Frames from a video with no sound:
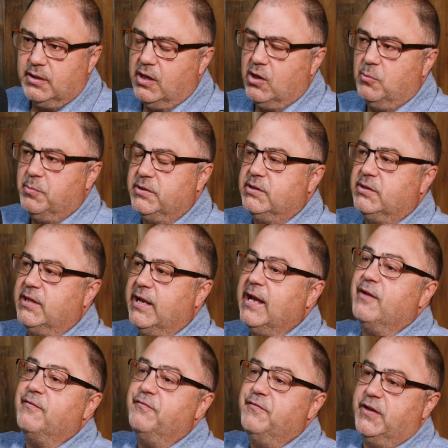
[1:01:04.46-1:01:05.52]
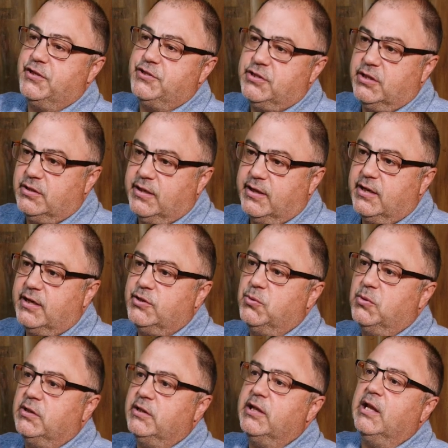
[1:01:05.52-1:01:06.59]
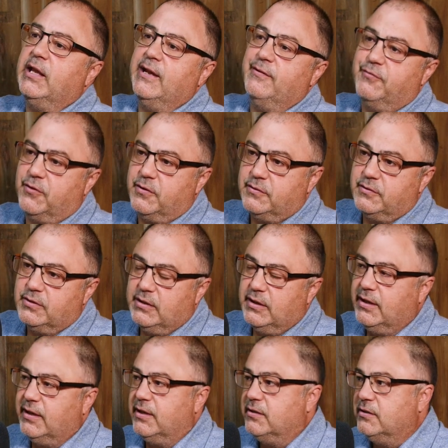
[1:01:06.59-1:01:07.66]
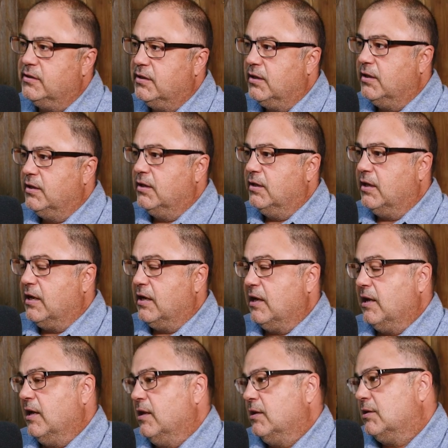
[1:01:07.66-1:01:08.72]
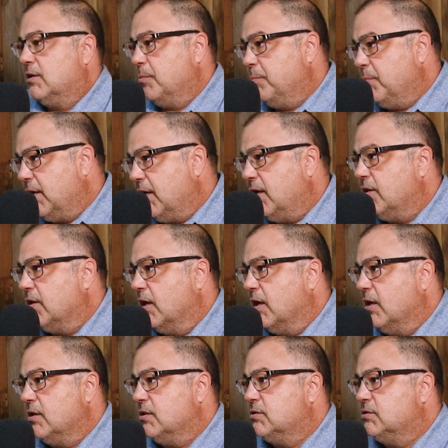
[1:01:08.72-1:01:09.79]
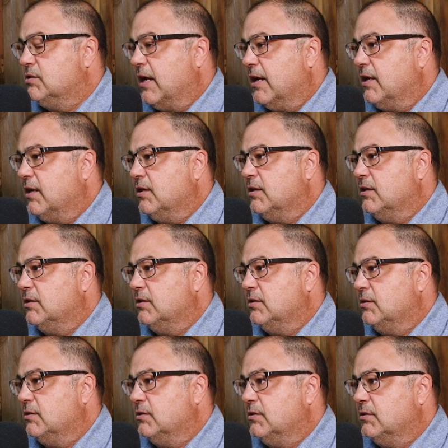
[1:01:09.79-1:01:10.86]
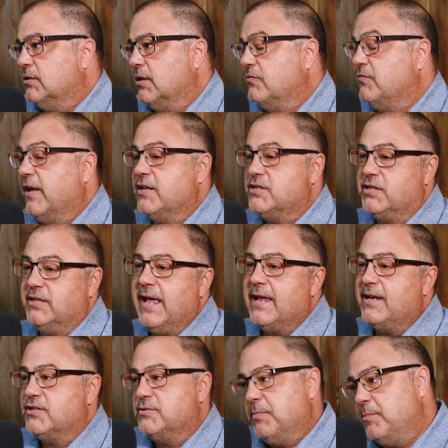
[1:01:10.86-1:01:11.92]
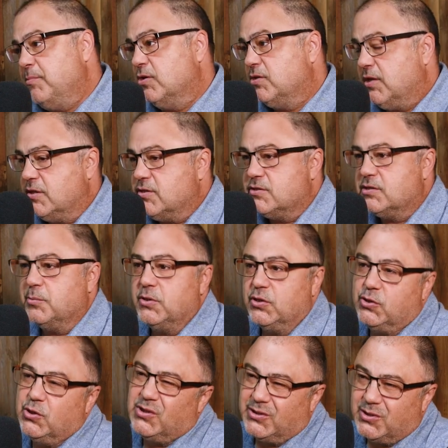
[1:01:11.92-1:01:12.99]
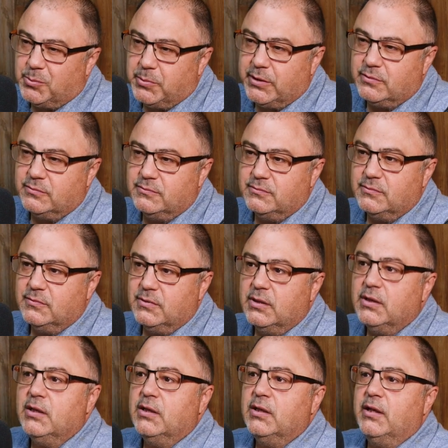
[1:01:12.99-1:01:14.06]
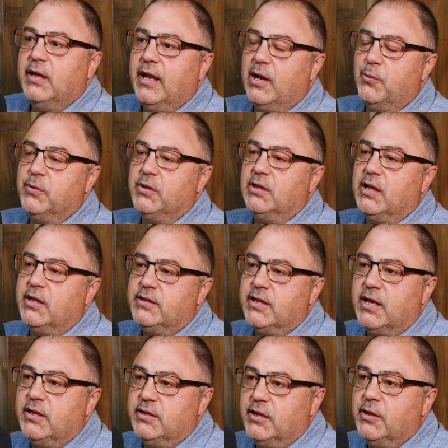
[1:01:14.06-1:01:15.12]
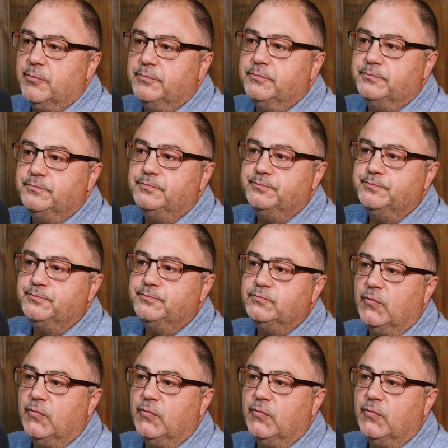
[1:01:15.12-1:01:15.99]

you know, but they got to finish it. They got to do a little effort. And to me, the second advantage to that is maybe you're teaching someone to cook a little bit. Mm. And I really like that idea. Yeah.